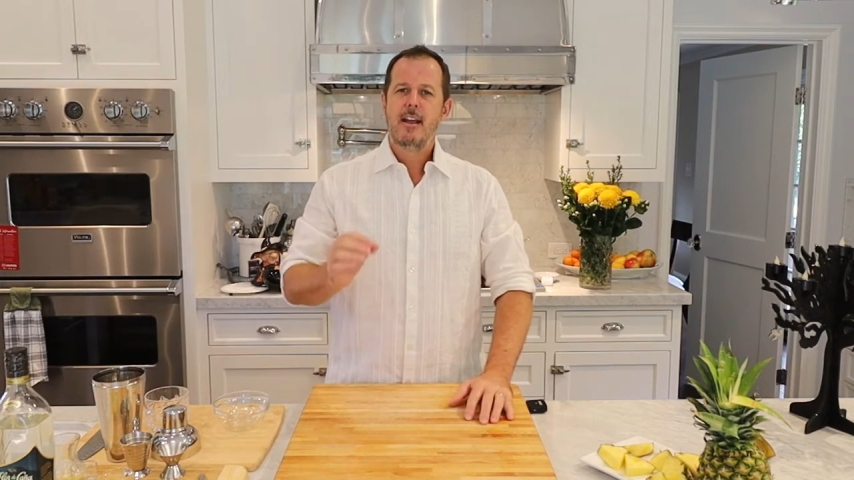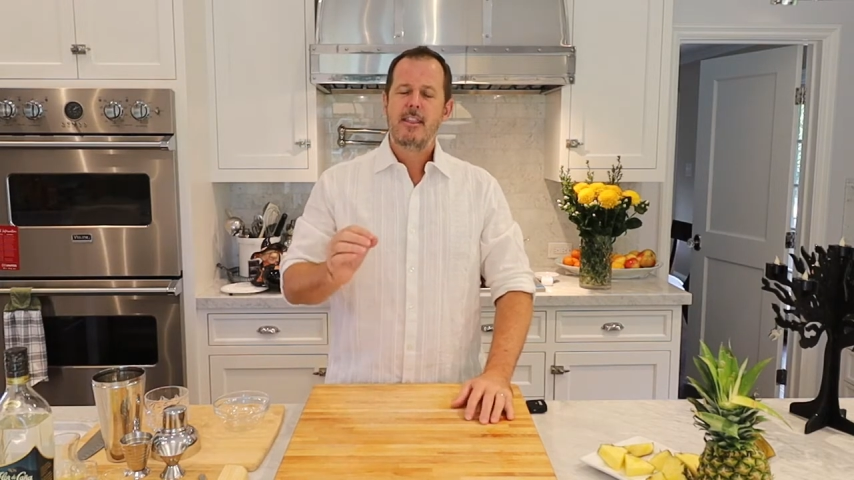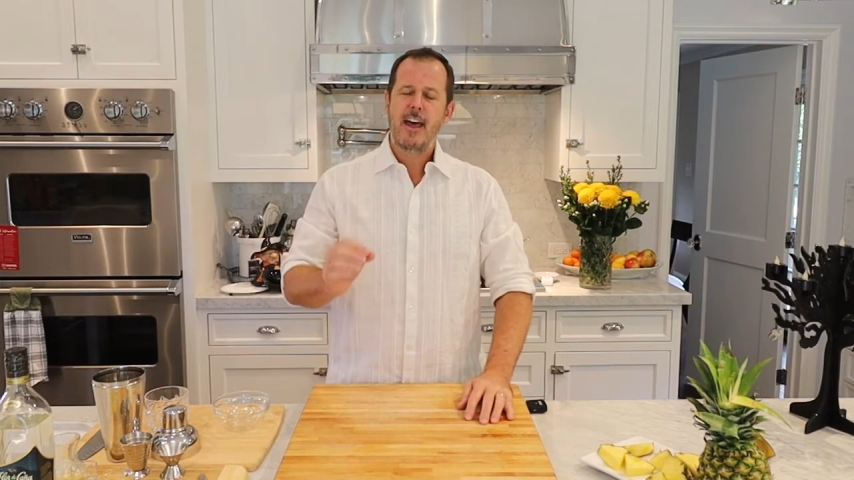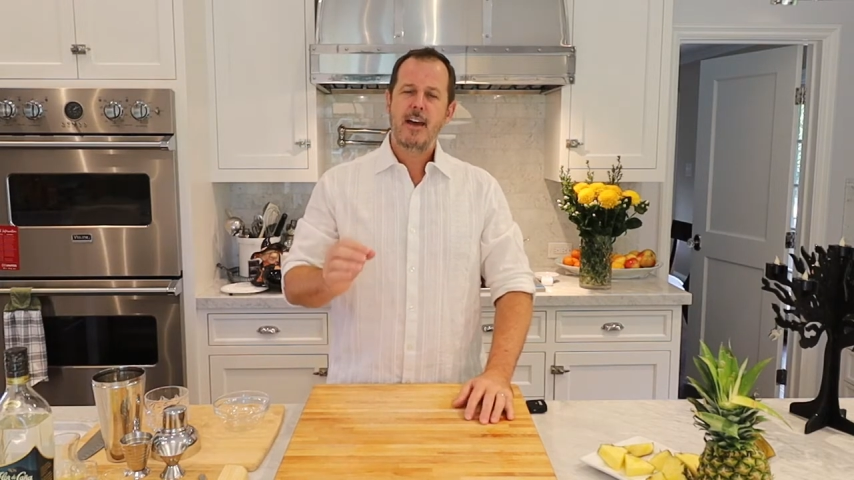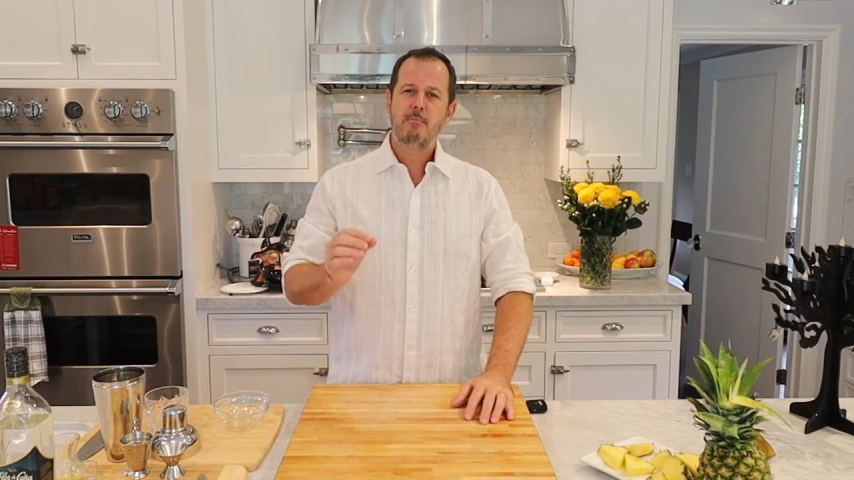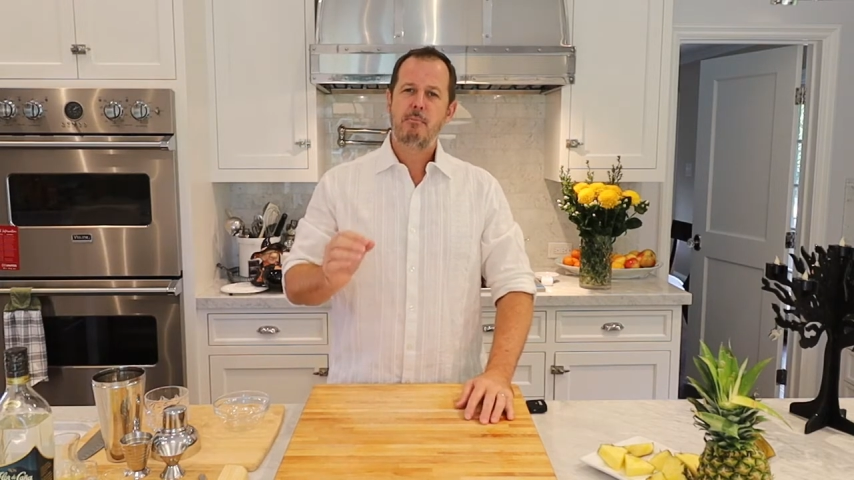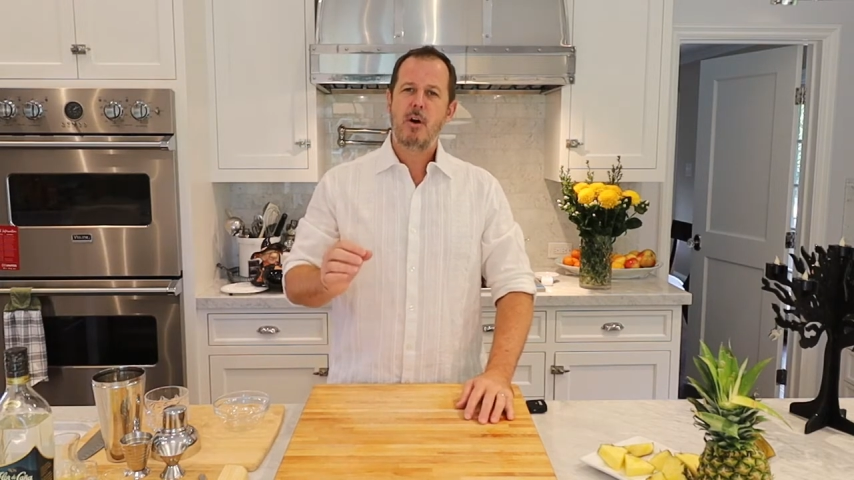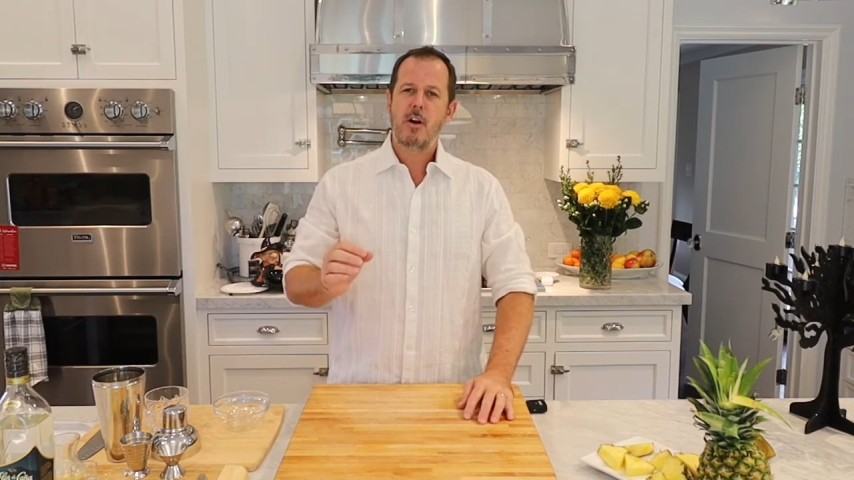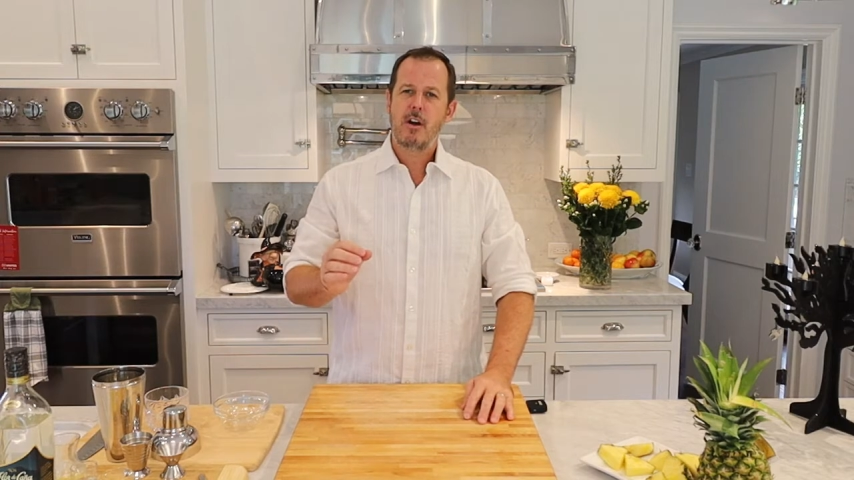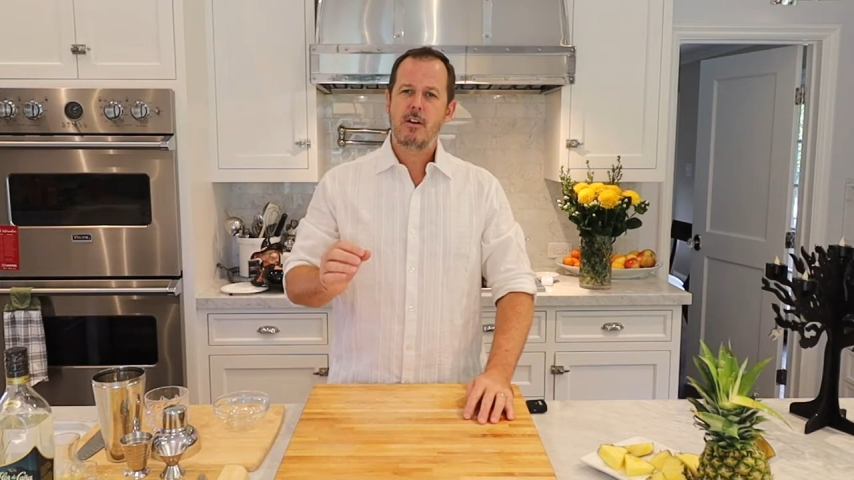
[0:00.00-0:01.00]
that
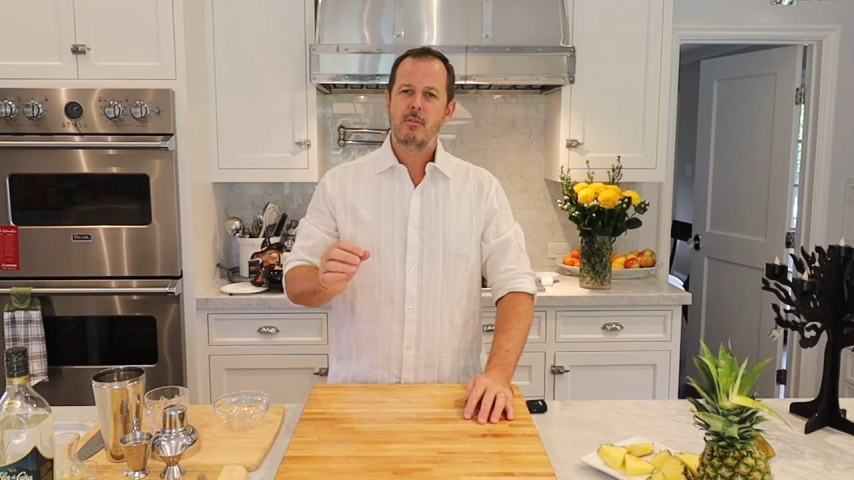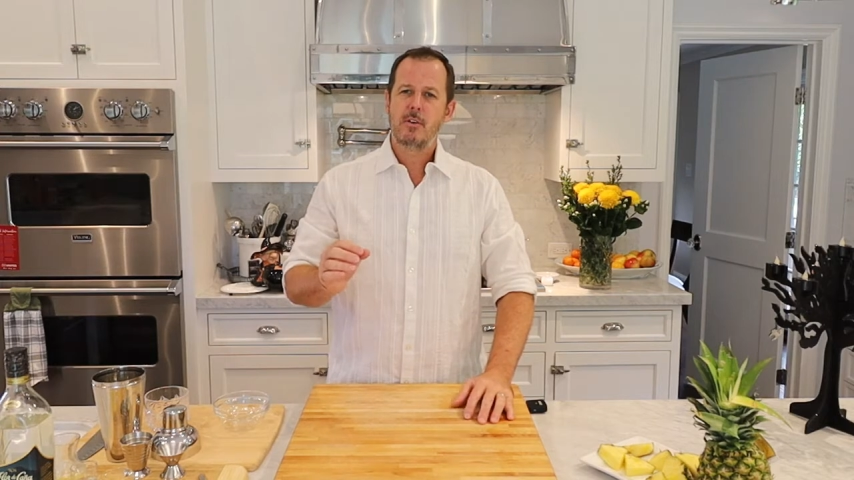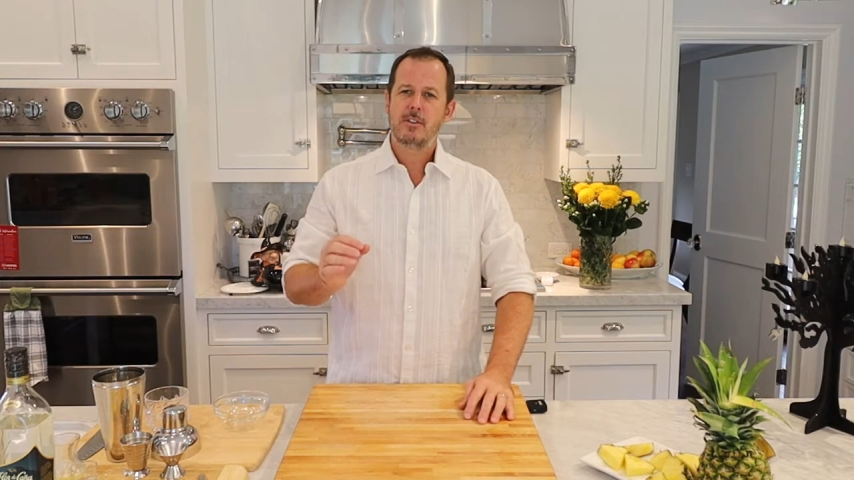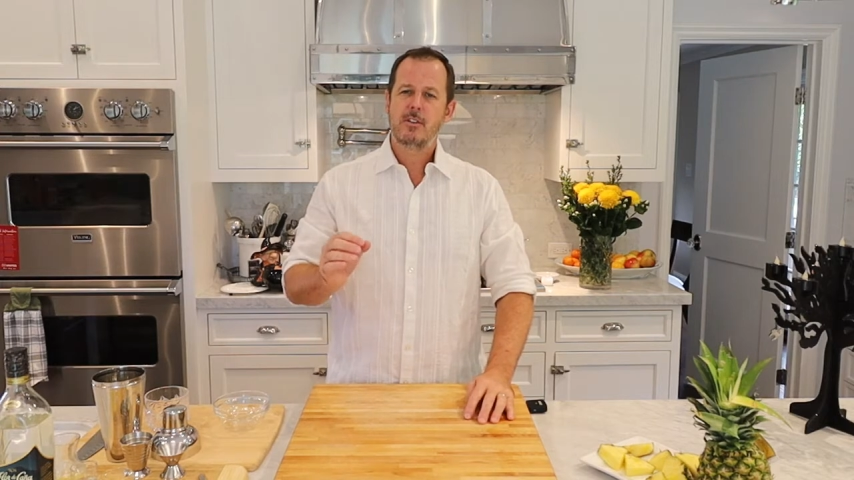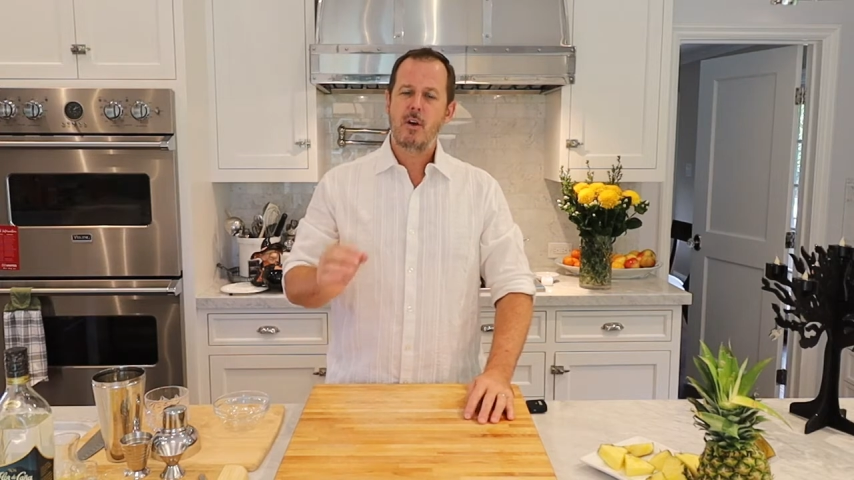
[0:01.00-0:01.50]
bar was